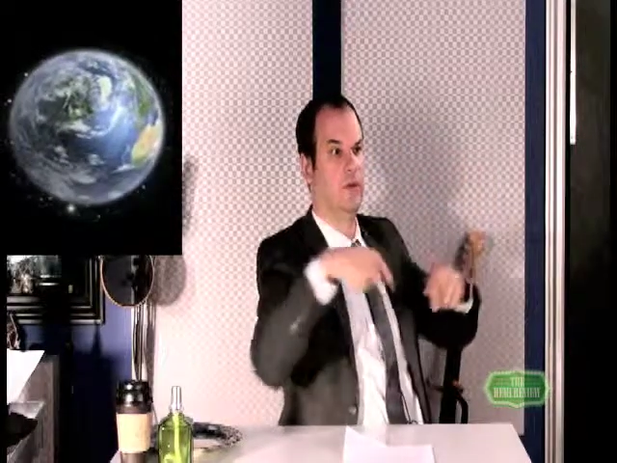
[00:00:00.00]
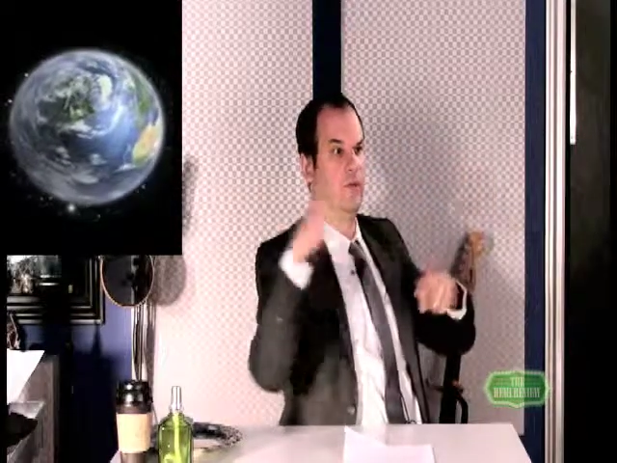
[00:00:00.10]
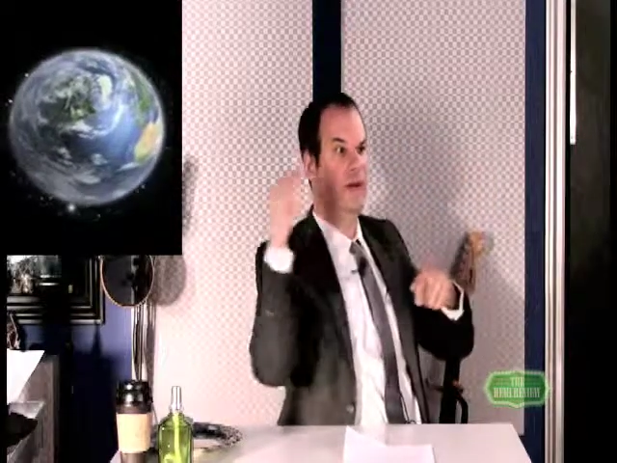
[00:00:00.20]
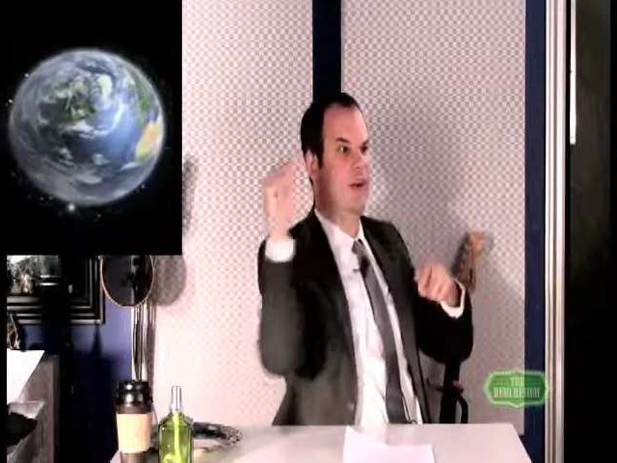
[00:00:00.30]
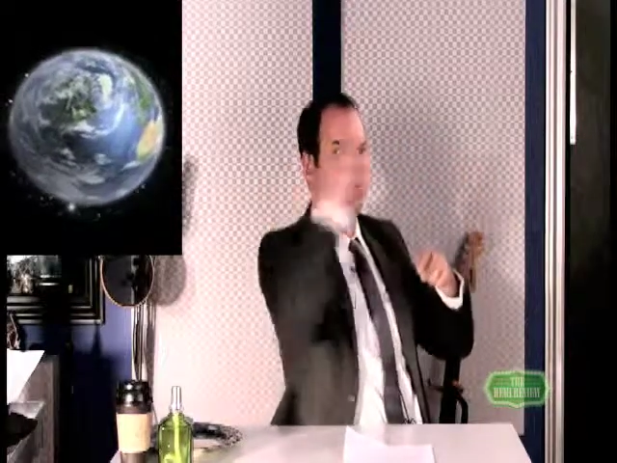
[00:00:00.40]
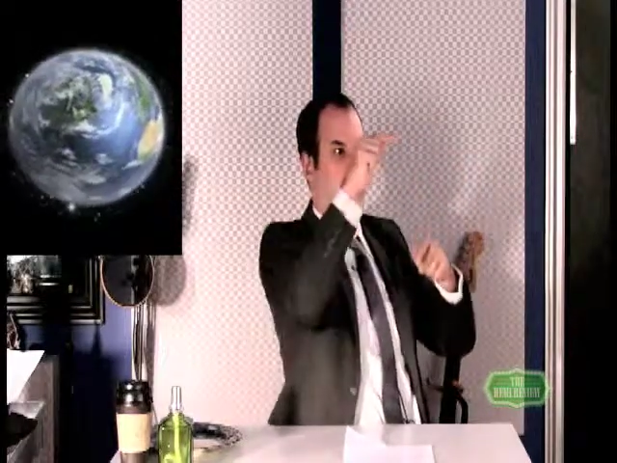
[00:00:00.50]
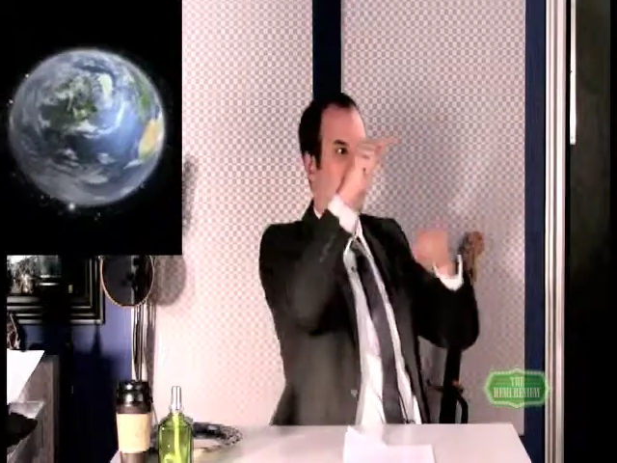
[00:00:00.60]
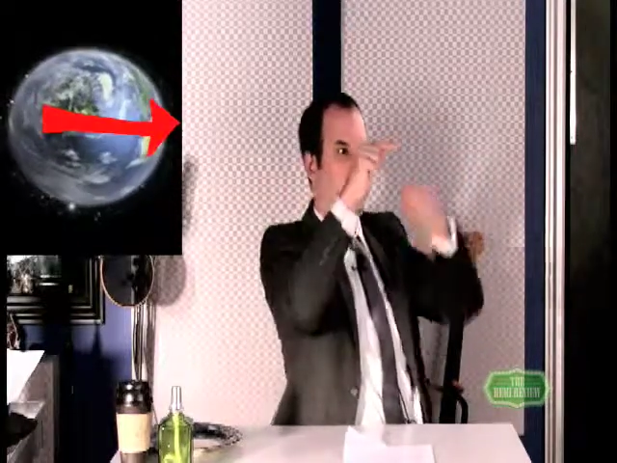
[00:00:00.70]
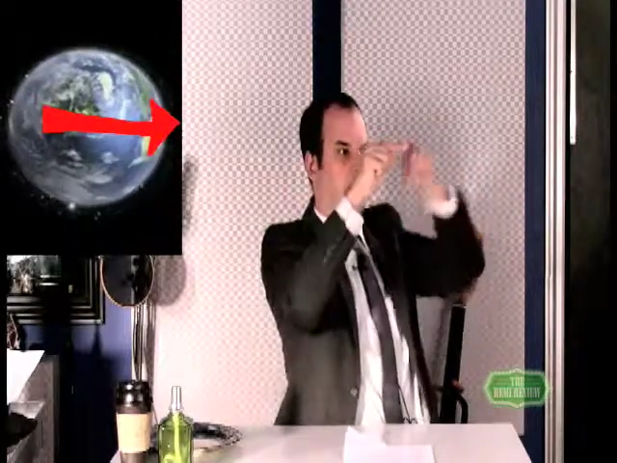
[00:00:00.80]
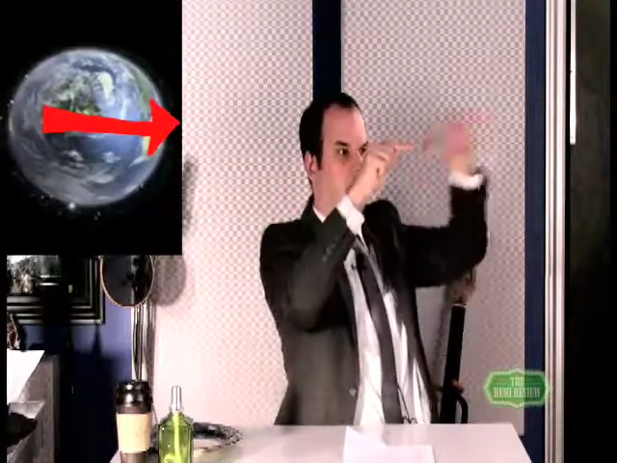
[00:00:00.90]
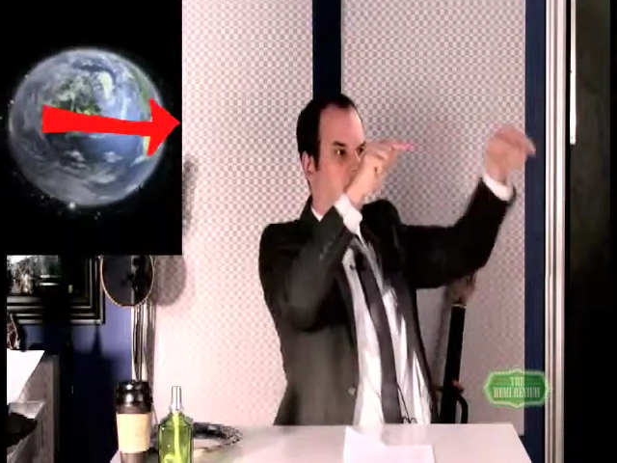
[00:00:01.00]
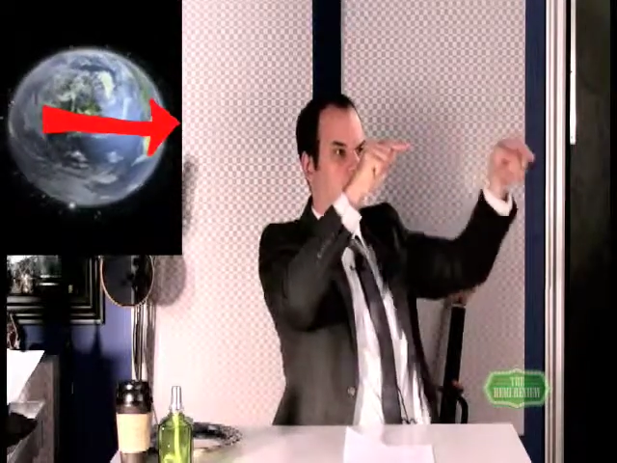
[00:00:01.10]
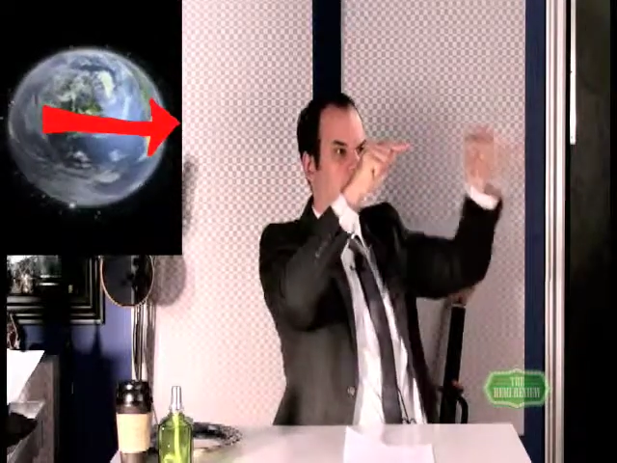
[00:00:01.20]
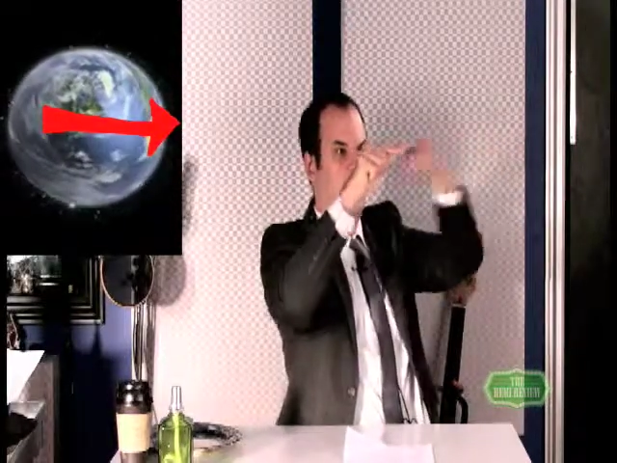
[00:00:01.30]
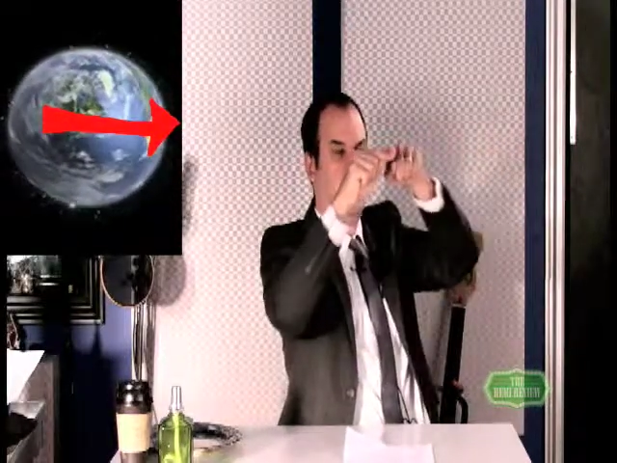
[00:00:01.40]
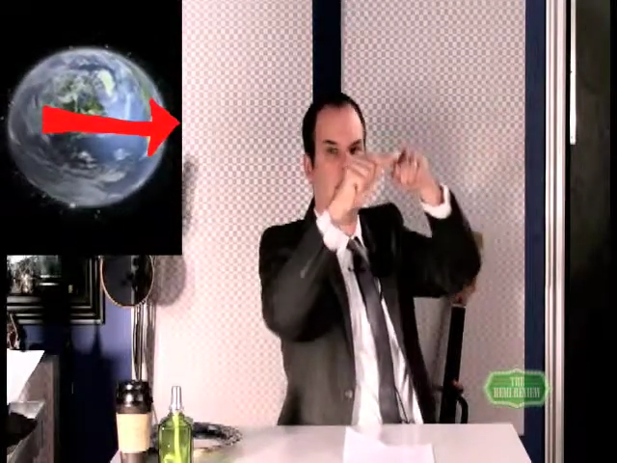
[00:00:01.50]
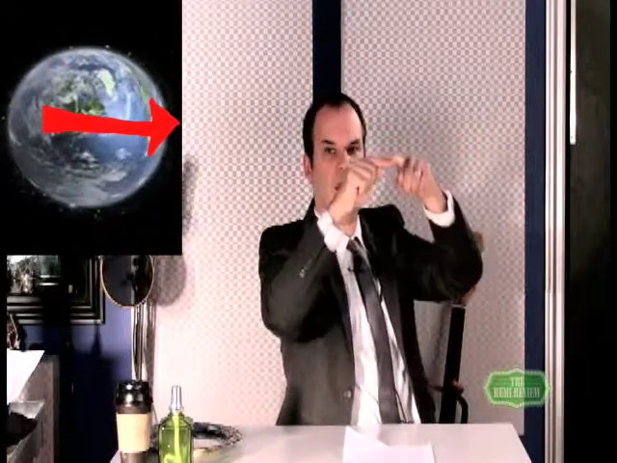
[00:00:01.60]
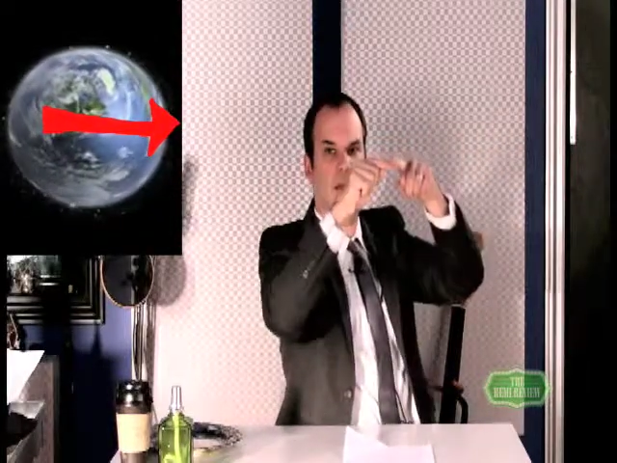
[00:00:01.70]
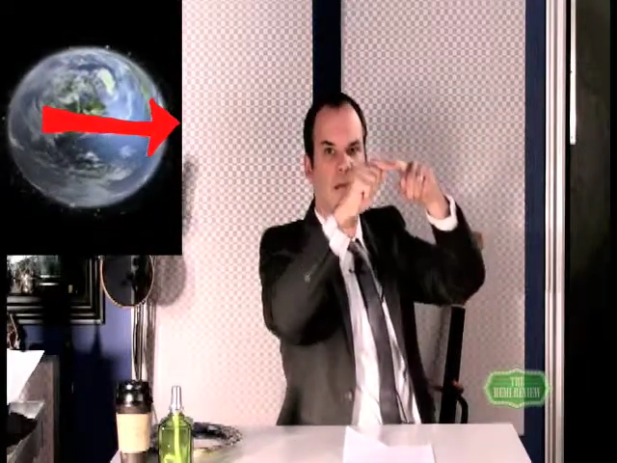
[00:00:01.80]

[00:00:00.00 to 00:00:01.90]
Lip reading: fire a beam with it and back,